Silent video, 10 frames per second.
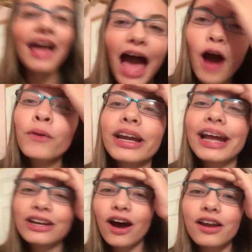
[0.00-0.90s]
How could I
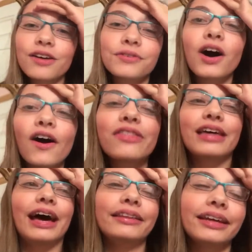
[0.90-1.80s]
not have caught
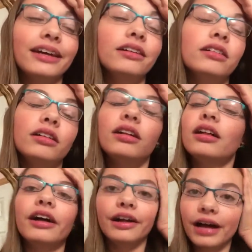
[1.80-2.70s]
that? But
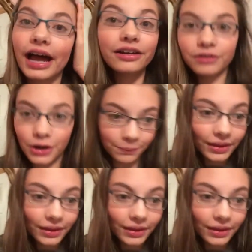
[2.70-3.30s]
ugh, I don't know.